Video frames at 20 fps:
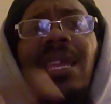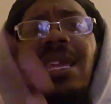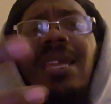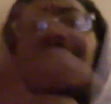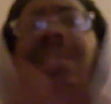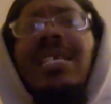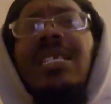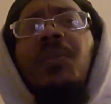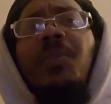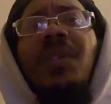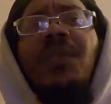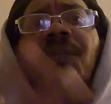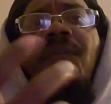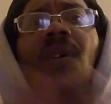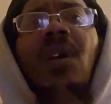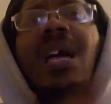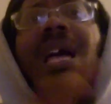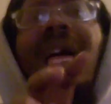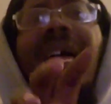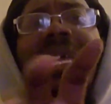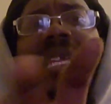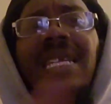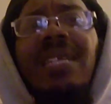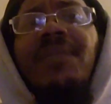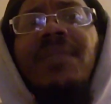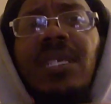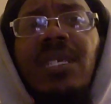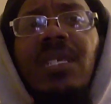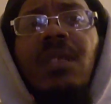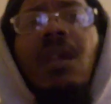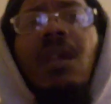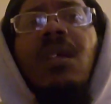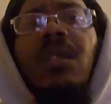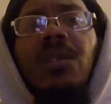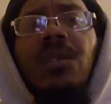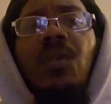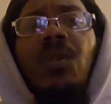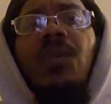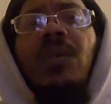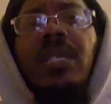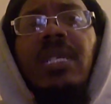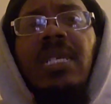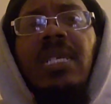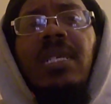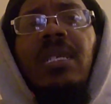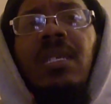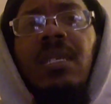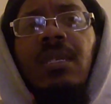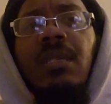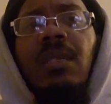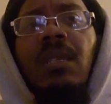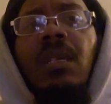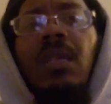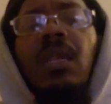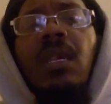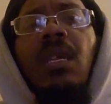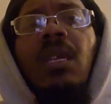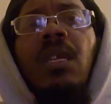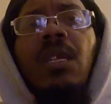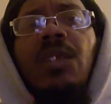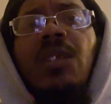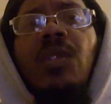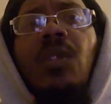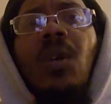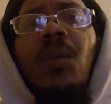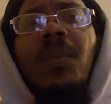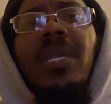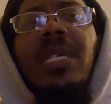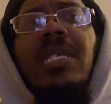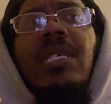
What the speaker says: And that's before I even started doing this. You know what I mean?